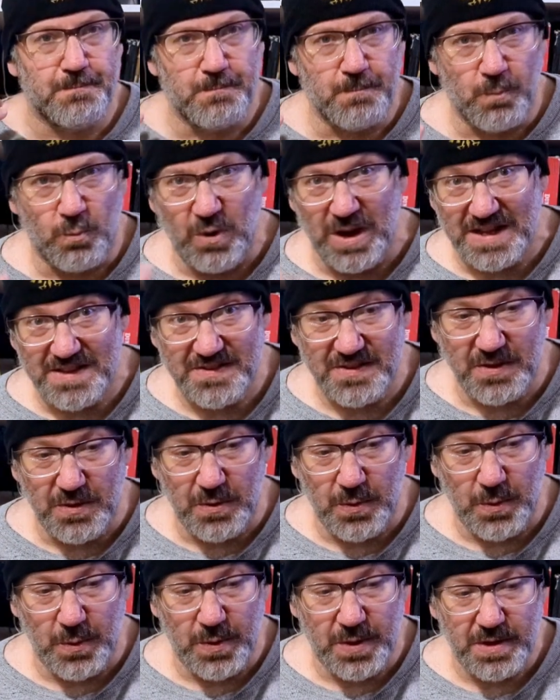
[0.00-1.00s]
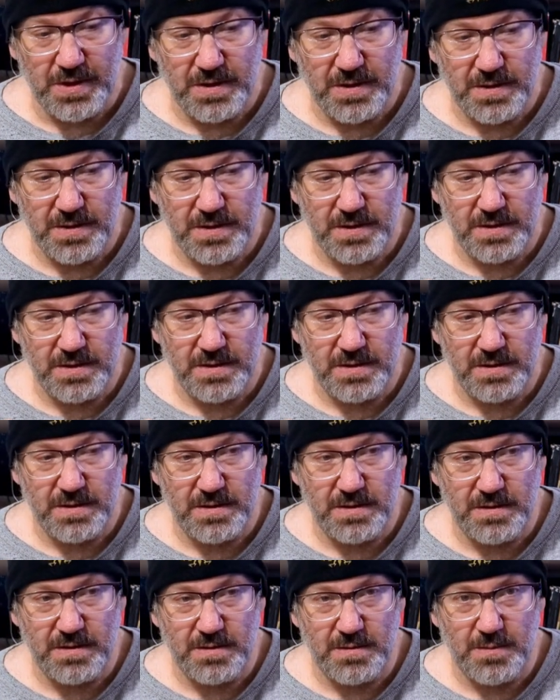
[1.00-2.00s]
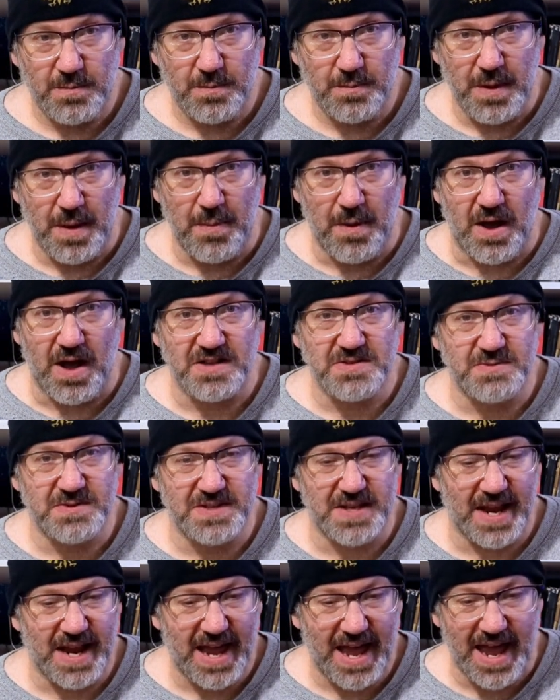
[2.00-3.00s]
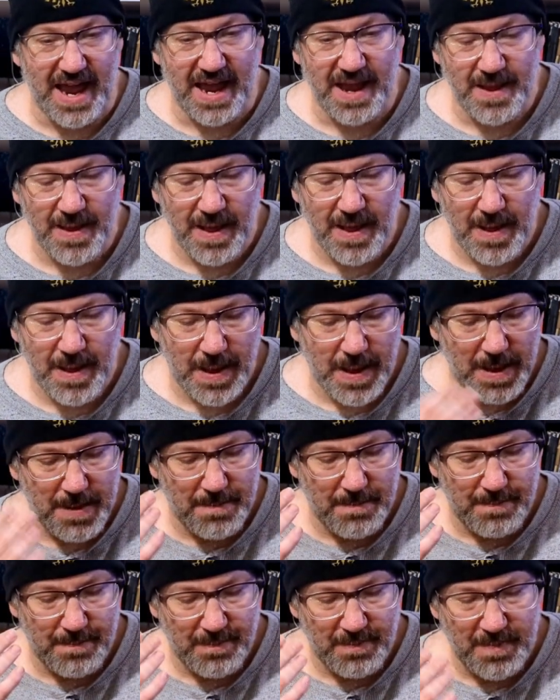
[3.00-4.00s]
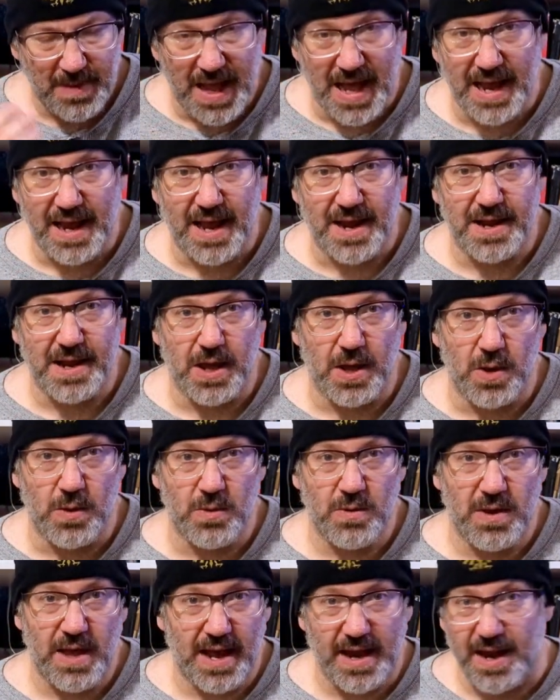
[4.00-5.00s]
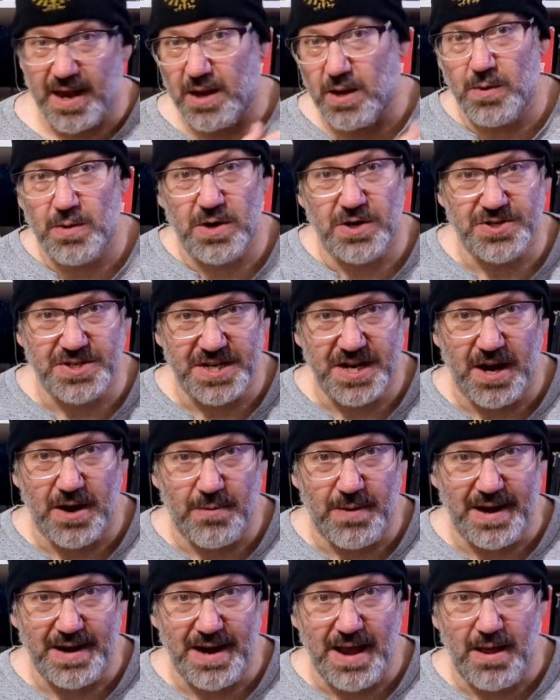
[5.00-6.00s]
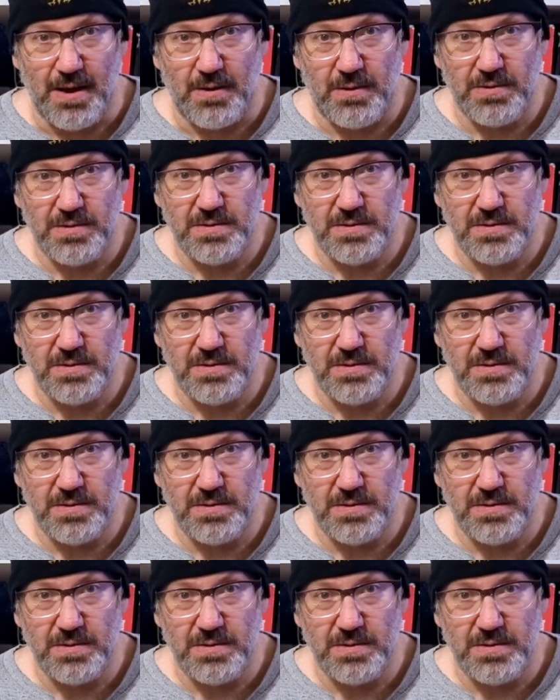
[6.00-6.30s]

Went to my boss and was like, hey, I gotta go. I gotta go to urgent care right now.